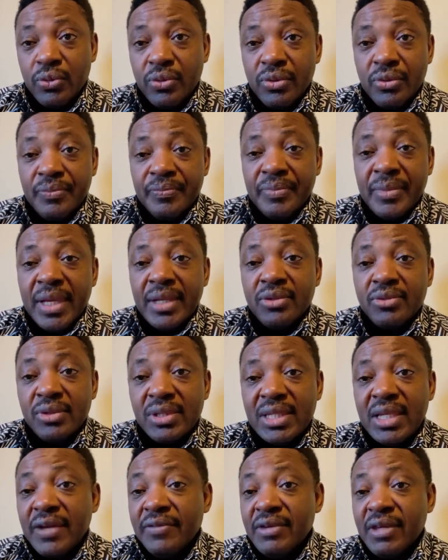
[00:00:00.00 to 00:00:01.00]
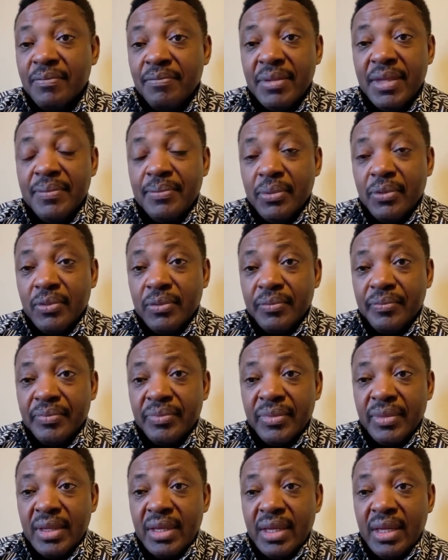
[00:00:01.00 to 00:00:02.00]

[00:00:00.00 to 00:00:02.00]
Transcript: good and to serve the people,